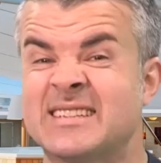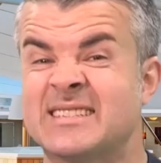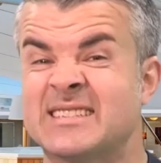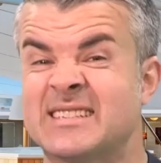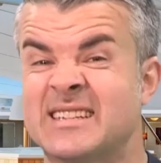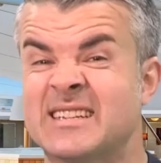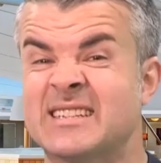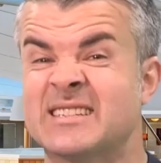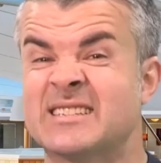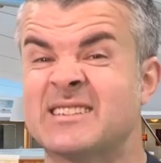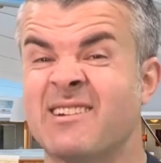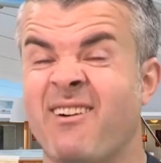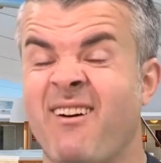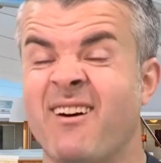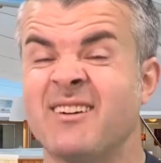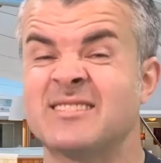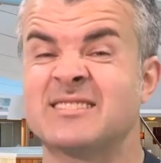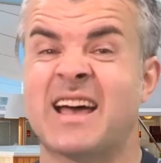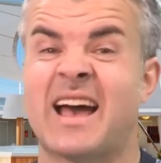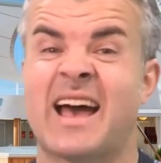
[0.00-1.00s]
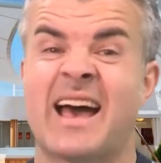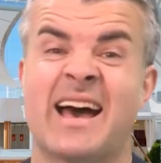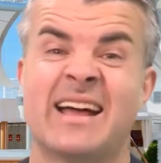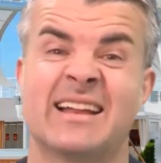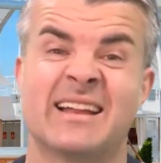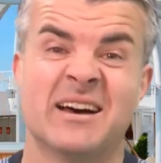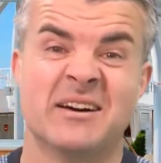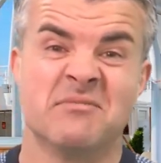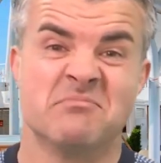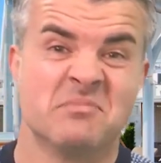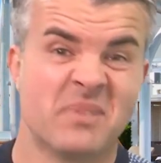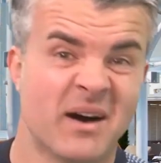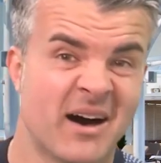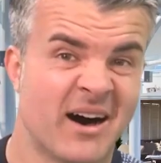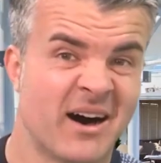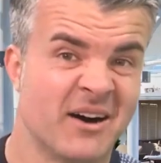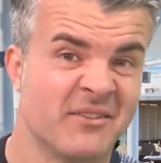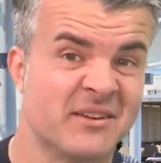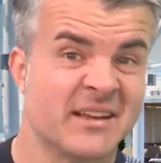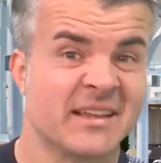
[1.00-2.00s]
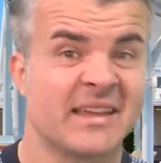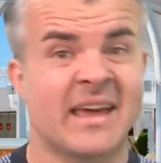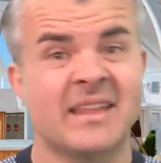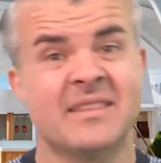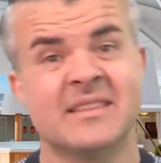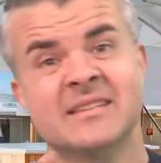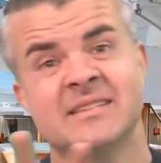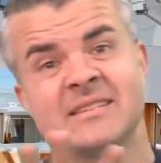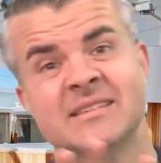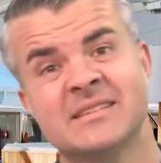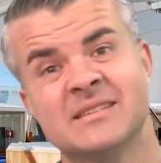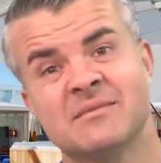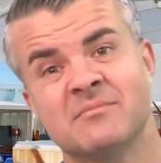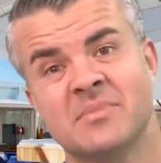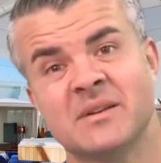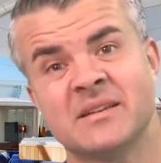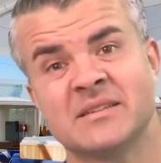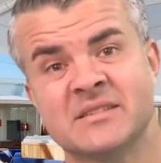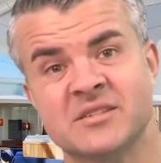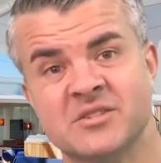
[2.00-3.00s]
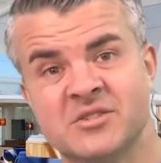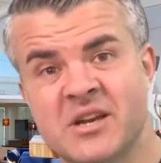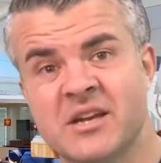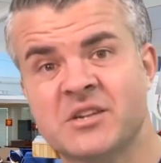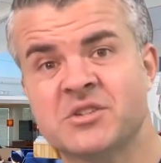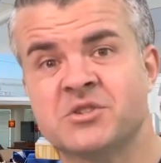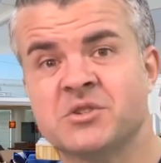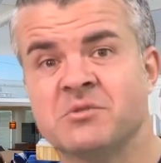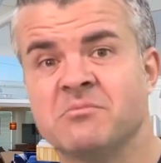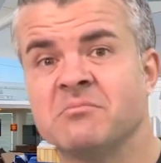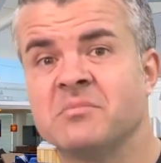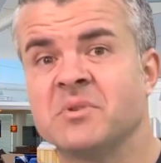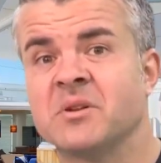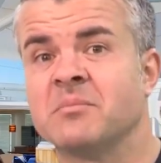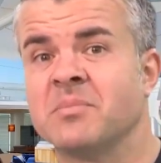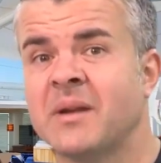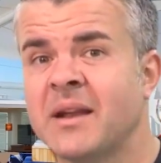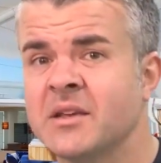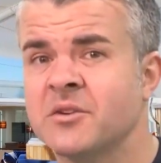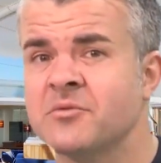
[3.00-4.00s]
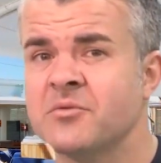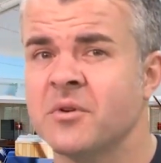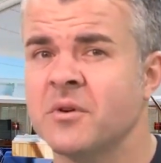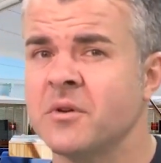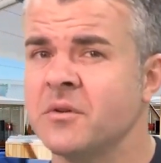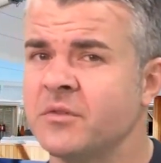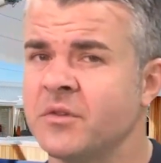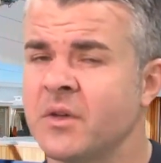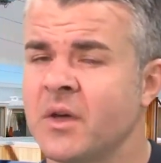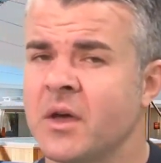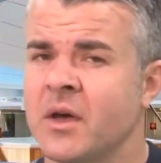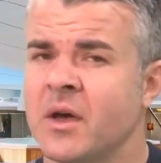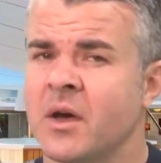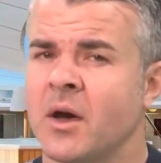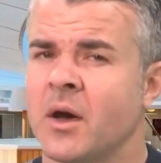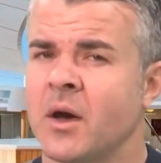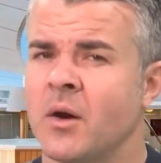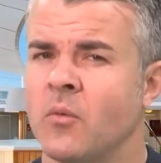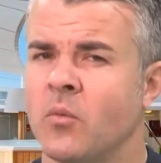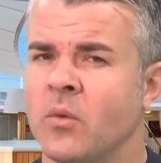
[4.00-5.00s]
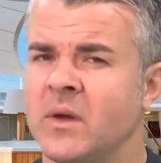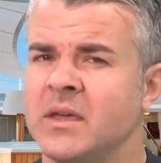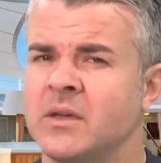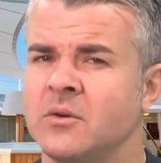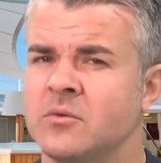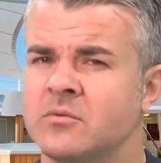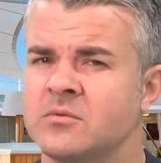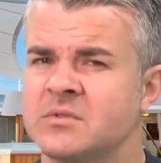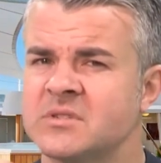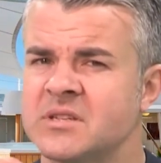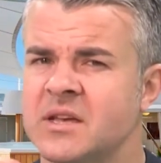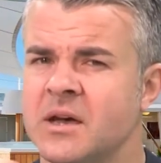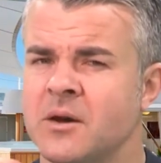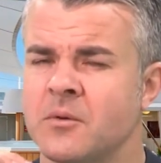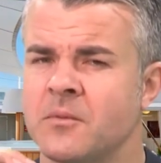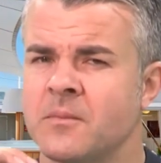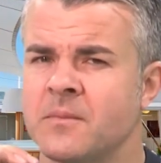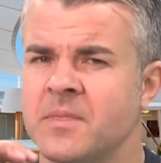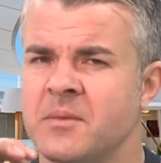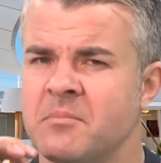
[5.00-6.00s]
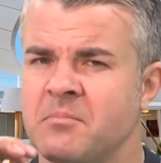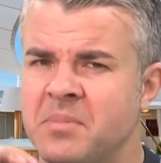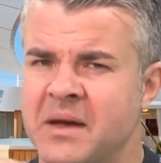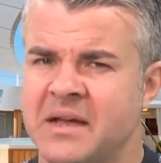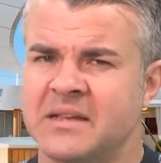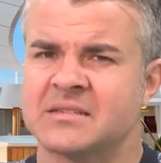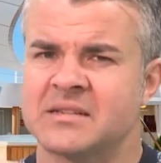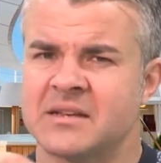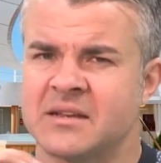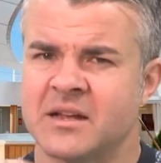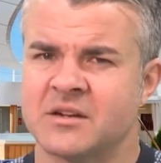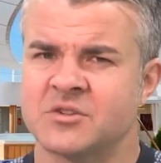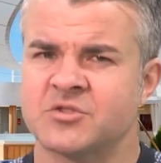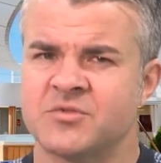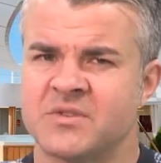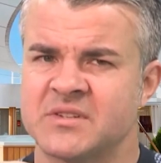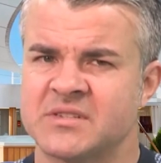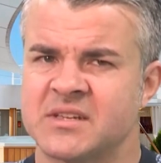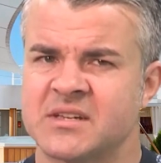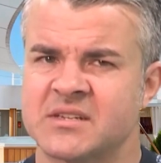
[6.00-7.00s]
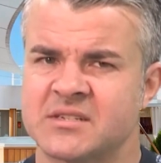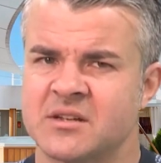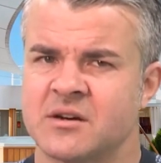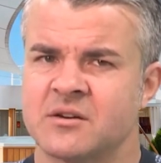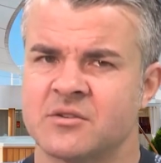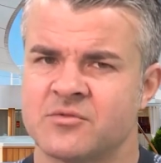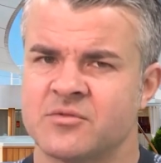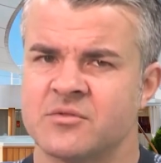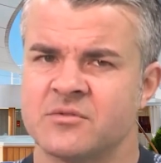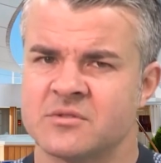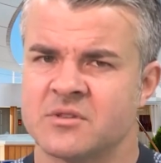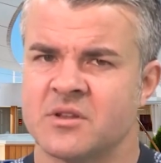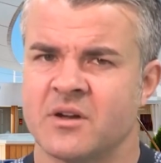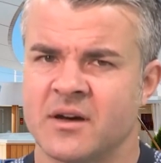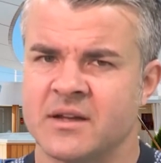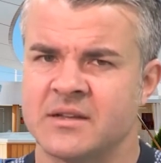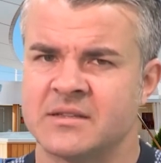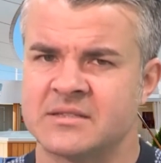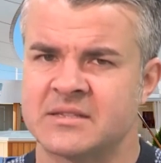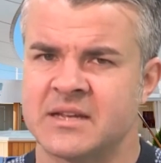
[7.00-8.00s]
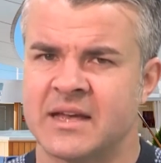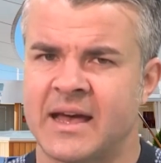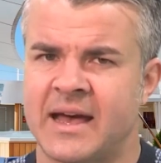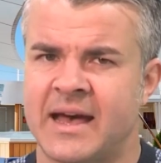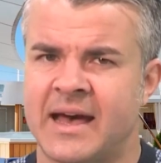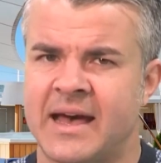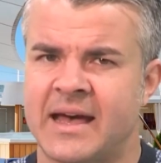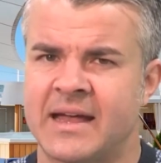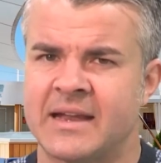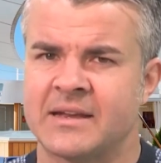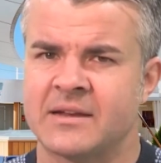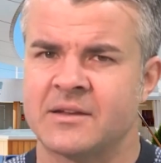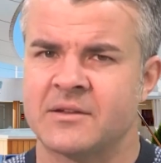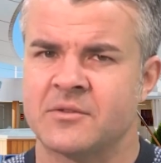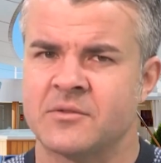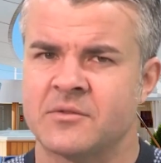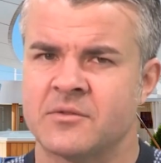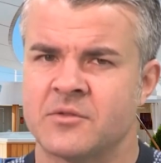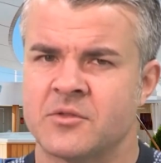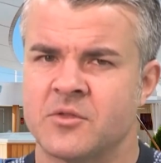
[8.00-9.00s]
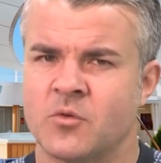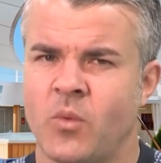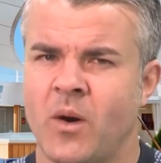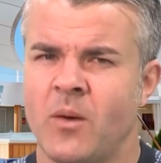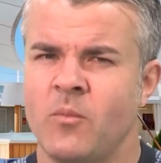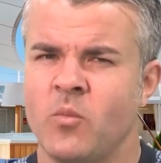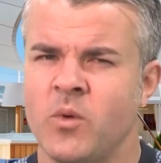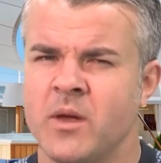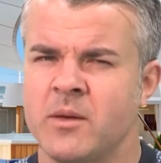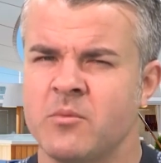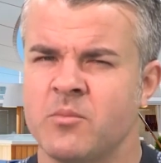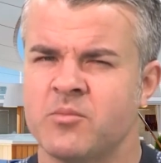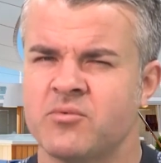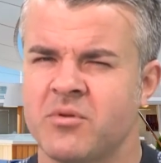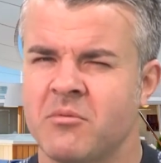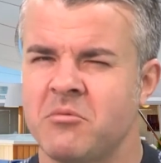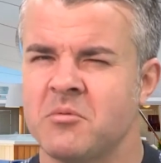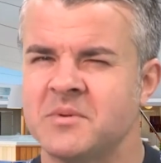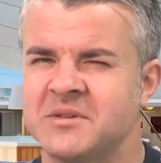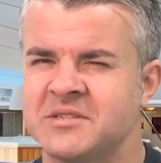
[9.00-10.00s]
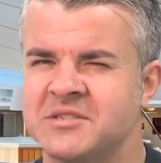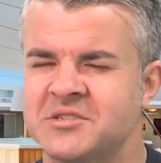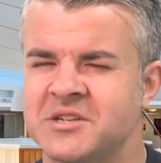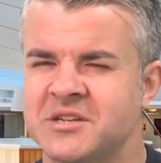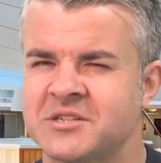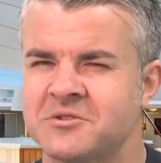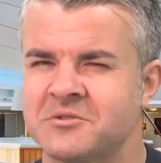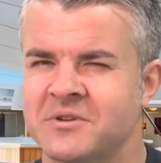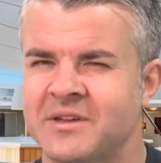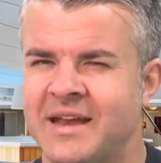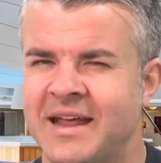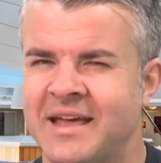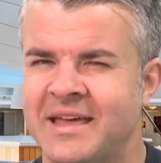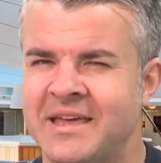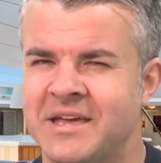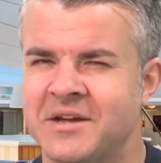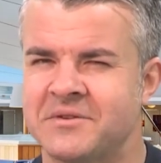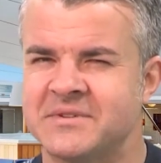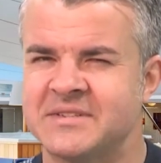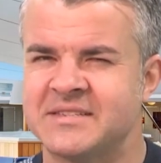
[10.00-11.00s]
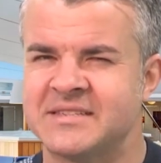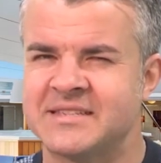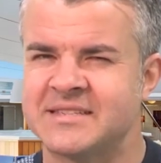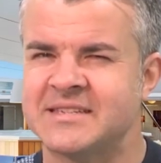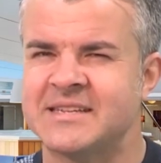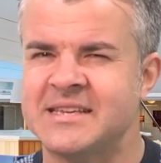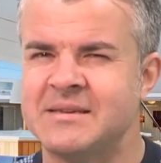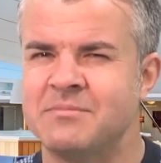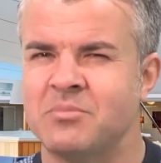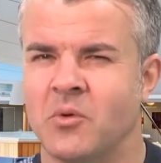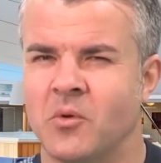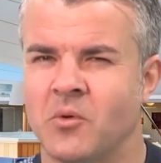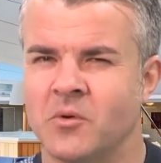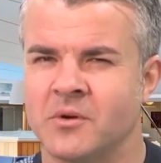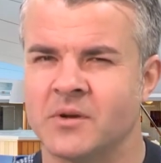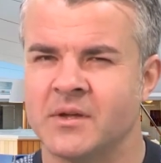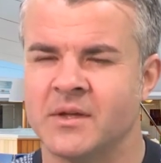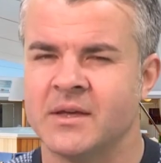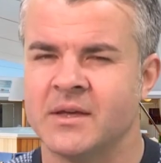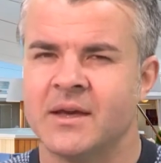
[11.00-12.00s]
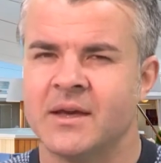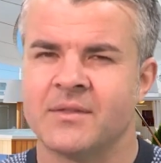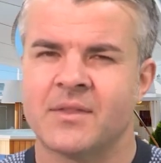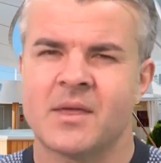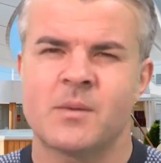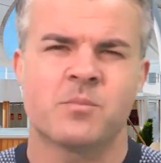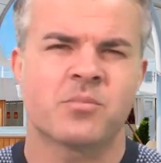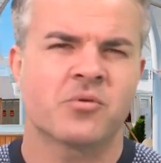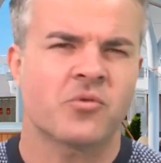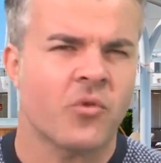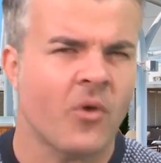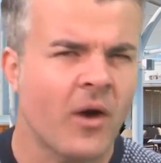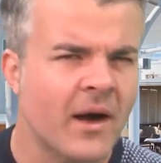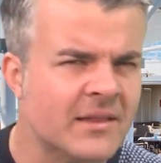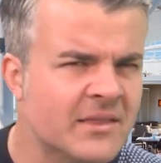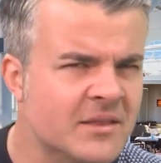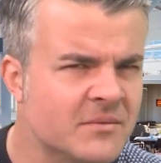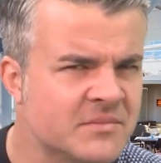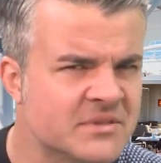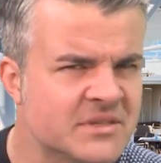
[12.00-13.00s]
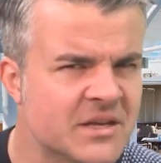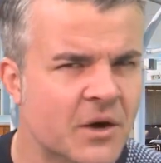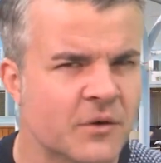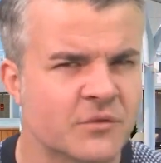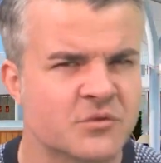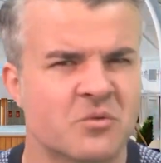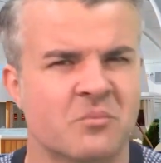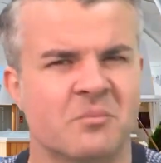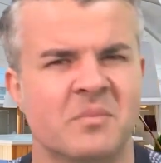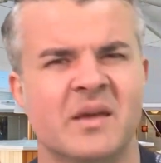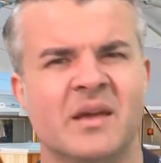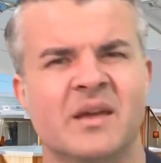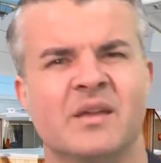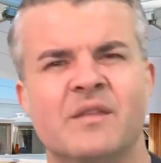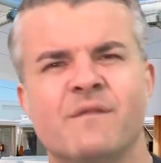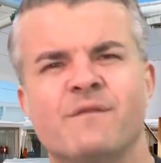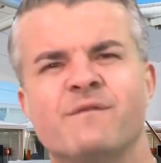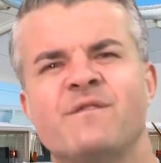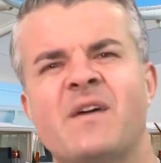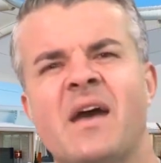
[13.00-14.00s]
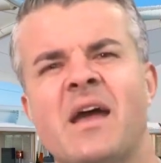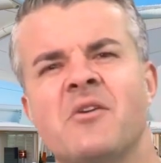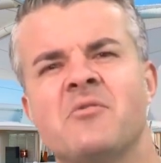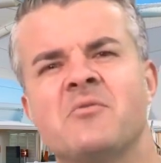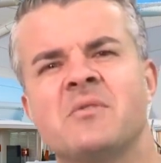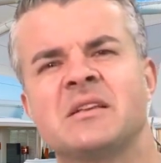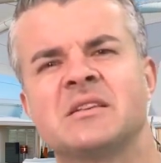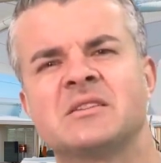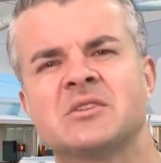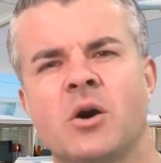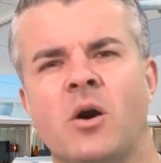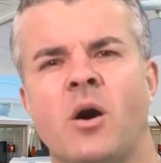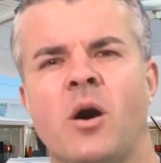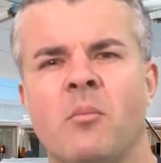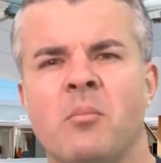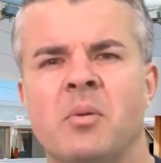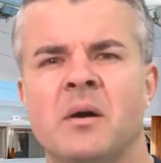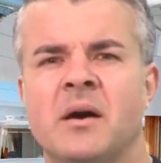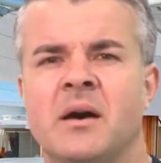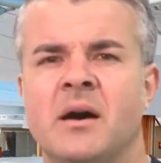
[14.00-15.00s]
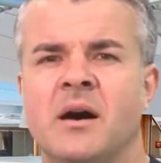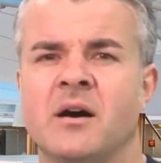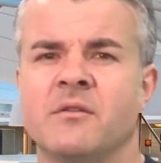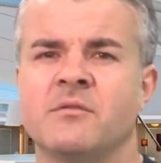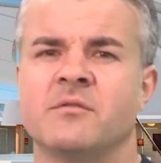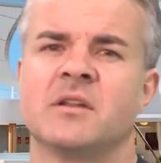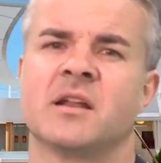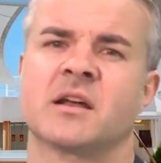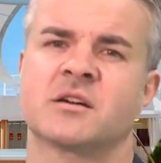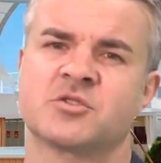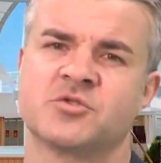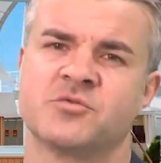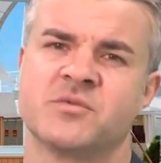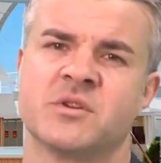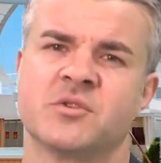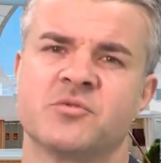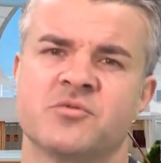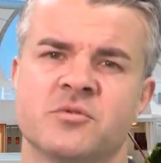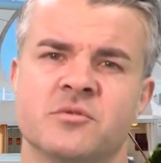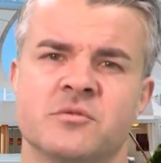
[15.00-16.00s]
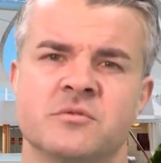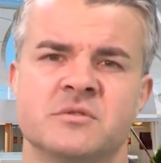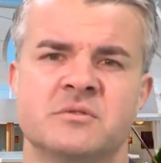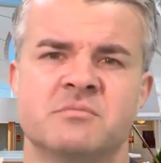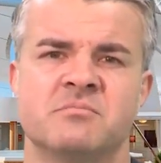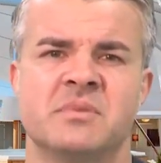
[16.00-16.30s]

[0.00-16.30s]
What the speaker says: Six stars and above. And again, this is simply a suggestion, but at Planet Cruise, we all sell the best luxury 6-star cruise lines, and the one we would probably suggest looking at here is Seabourn. They pride themselves on being at the very top of the luxury cruise